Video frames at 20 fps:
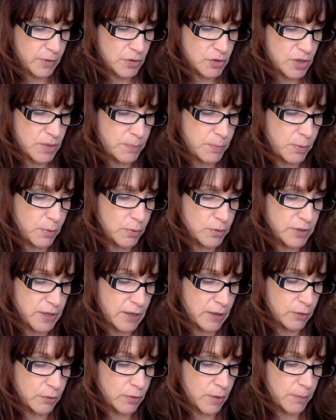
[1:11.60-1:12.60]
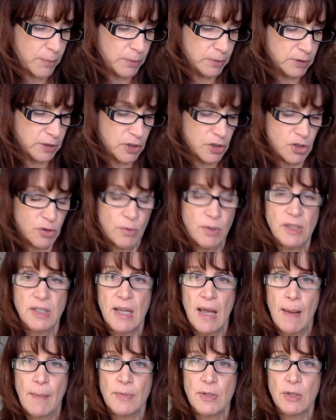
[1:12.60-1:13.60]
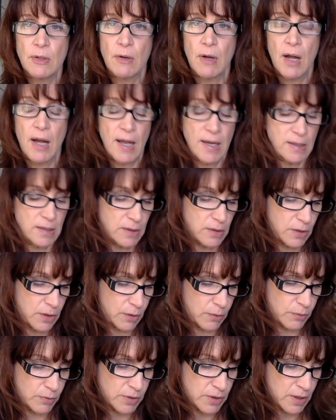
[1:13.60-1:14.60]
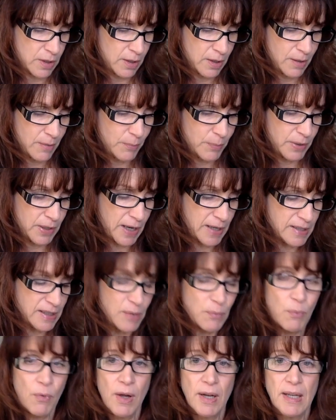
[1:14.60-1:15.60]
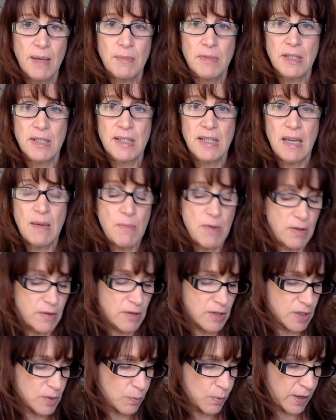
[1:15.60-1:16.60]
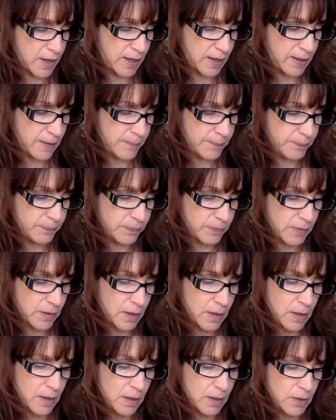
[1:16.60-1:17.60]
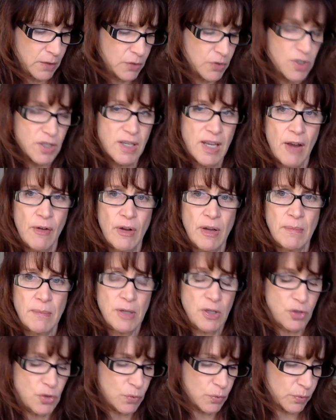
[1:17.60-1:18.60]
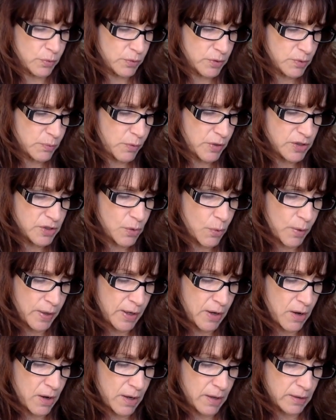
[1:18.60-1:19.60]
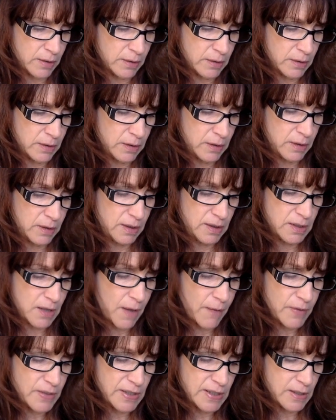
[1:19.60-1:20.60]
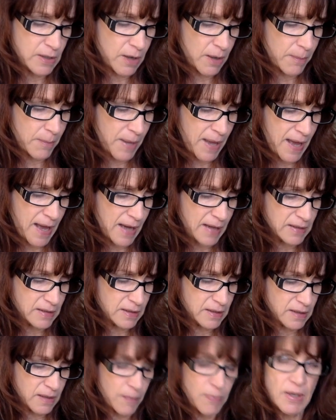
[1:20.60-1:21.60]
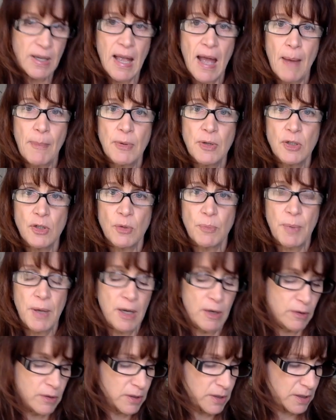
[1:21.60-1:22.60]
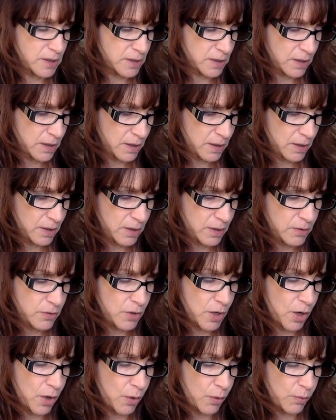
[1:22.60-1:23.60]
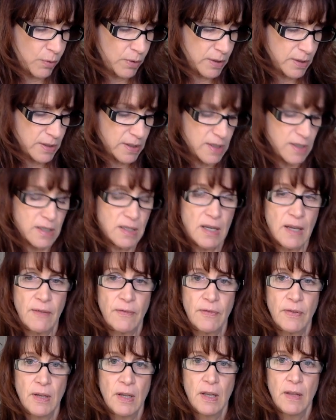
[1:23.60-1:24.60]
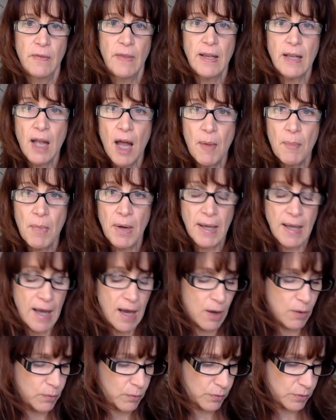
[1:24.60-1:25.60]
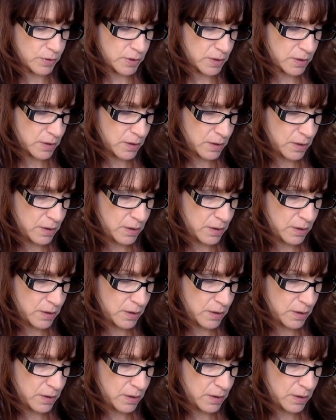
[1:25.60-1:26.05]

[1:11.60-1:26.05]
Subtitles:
She pulls out a crumpled tissue and dabs at her eyes and nose. But I didn't want him to see me this way. You're scaring me, Jules. What's going on? It's obviously not Max. Did something happen to your parents? No. Sniff. They cut my hours.